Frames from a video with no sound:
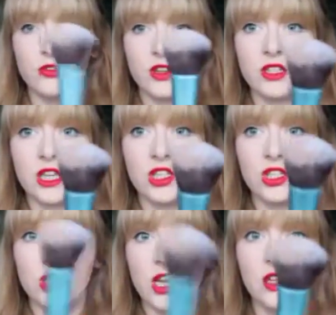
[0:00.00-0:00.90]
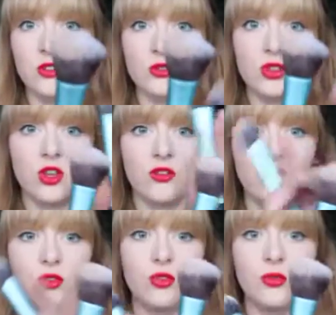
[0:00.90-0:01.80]
your foundation and also
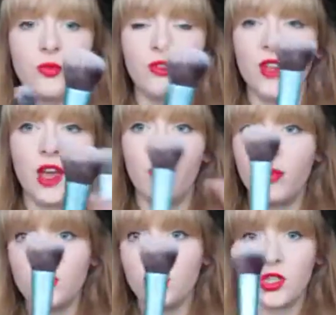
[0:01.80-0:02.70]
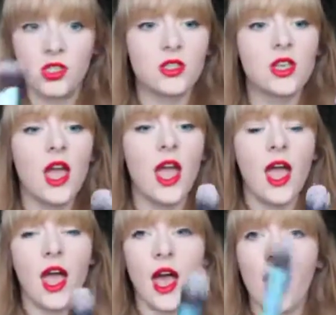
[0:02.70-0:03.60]
for buffing out blushes,
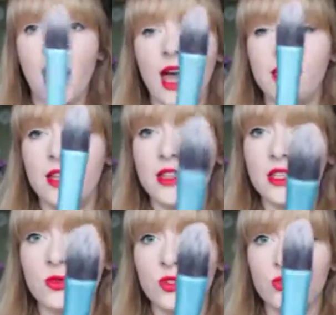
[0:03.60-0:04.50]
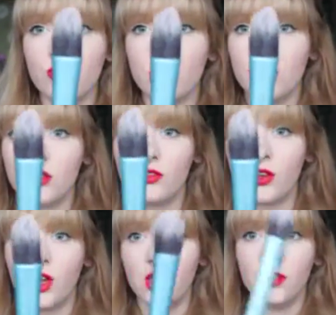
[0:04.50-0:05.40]
and then this one's really good
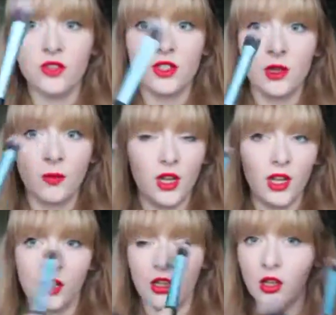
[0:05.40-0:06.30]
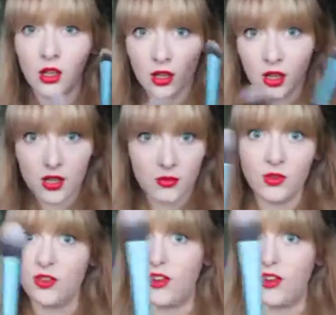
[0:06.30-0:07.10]
for kind of stippling your